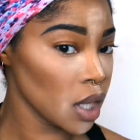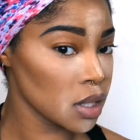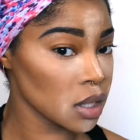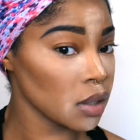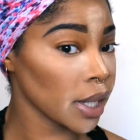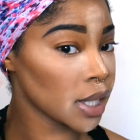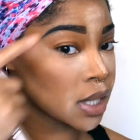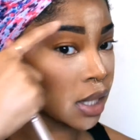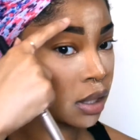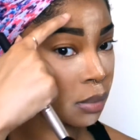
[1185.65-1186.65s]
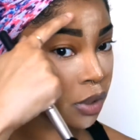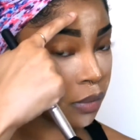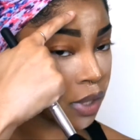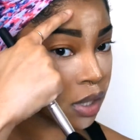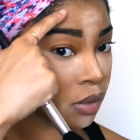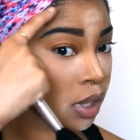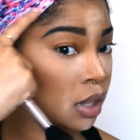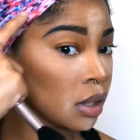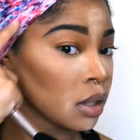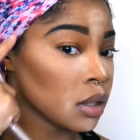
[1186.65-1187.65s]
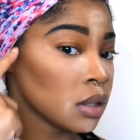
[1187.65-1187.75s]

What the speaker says: So like I said, number 3. So here,